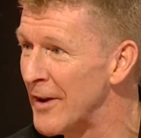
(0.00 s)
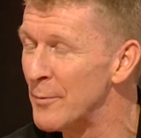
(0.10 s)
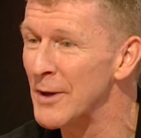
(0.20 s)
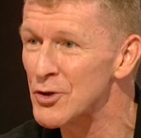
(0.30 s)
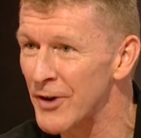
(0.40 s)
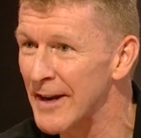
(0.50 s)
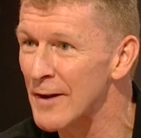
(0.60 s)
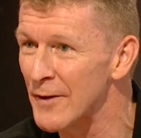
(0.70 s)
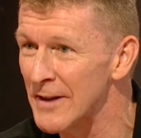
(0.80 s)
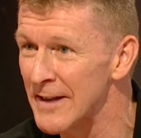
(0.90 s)
You've been training
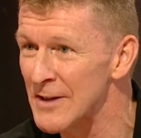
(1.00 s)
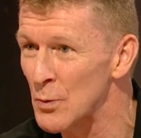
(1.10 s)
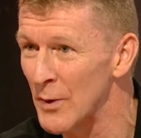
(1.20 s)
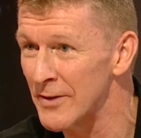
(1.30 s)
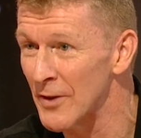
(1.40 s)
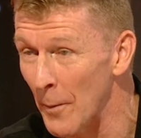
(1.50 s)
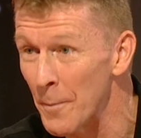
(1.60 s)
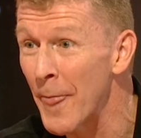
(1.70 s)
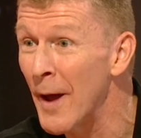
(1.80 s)
for years with them.